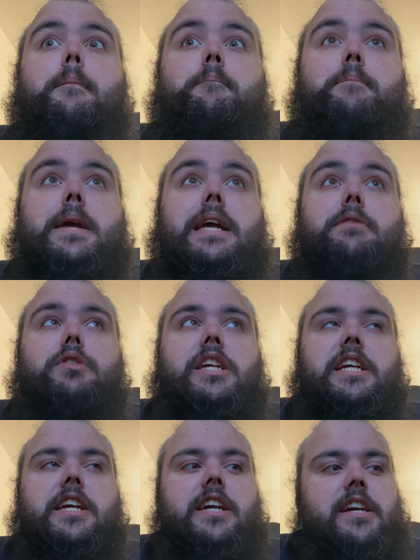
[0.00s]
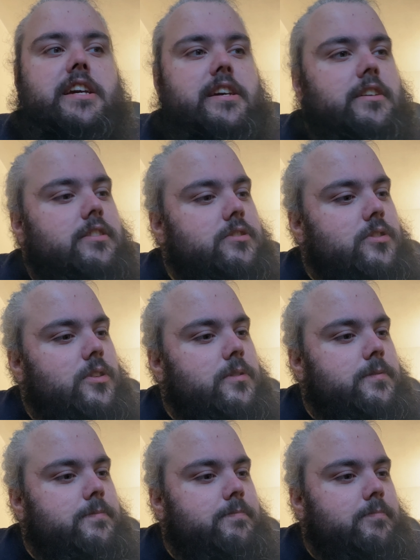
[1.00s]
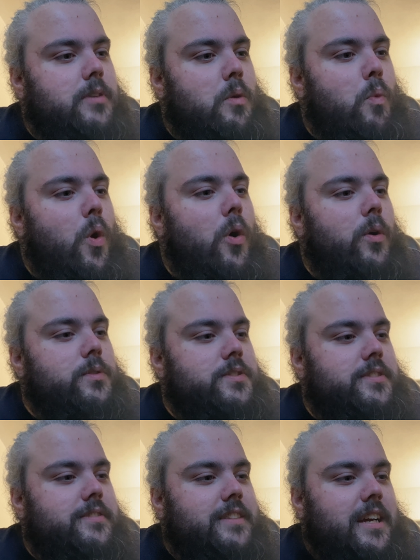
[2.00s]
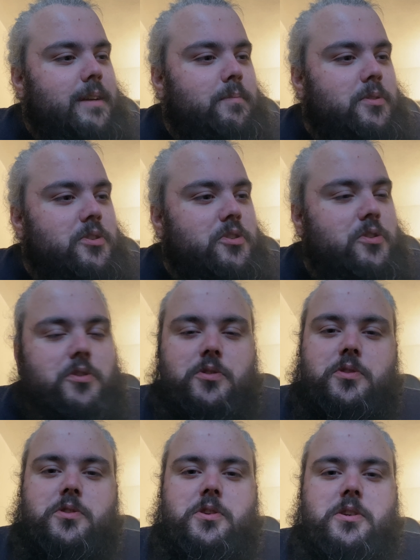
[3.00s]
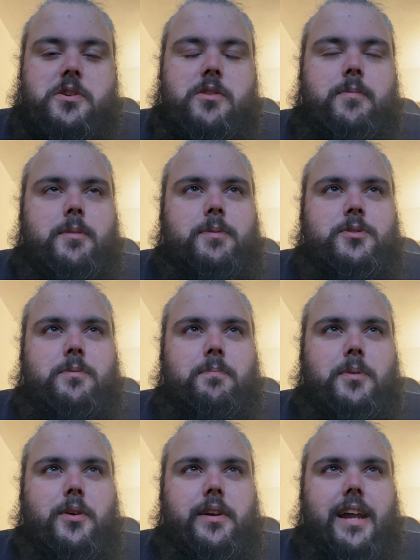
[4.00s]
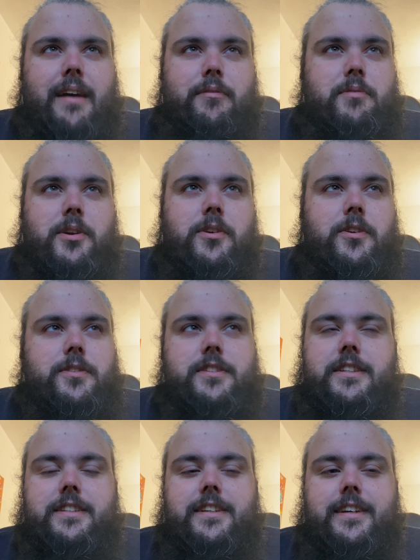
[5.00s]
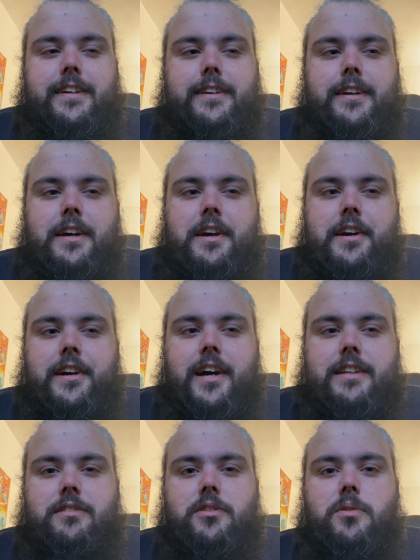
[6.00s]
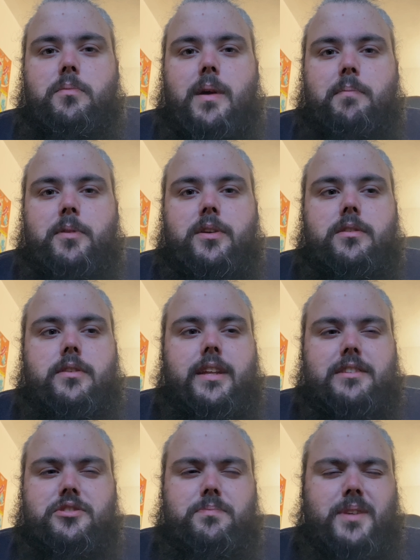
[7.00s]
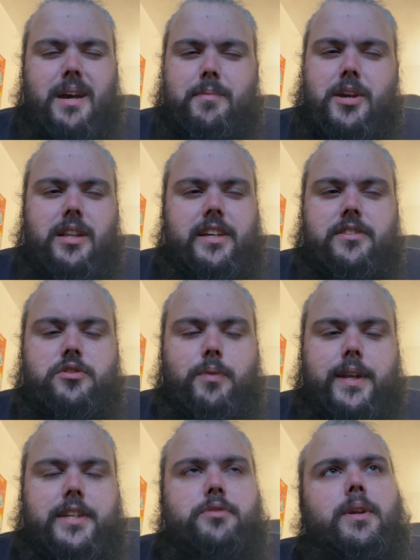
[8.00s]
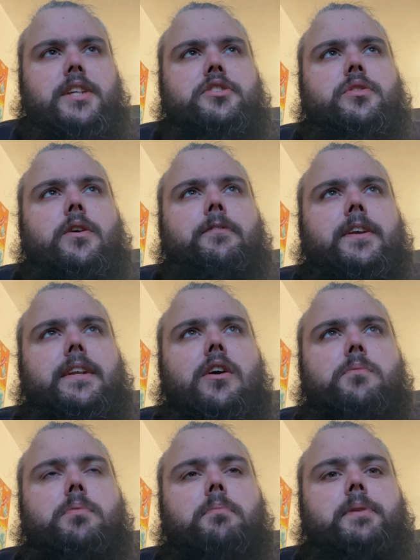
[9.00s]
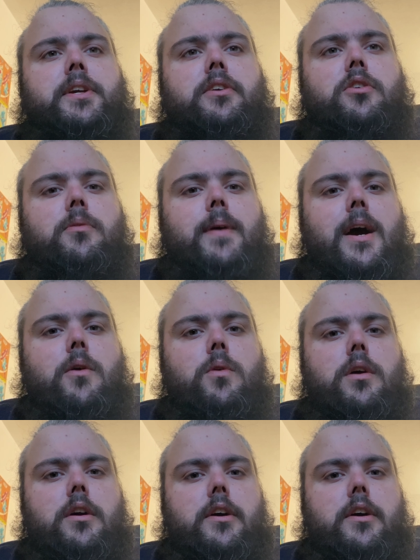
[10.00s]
beer of the year sort of awards type show coming up at some point. I haven't recorded it yet. I don't know when we can look at. Sometime early in 2022, I think that'll probably come out.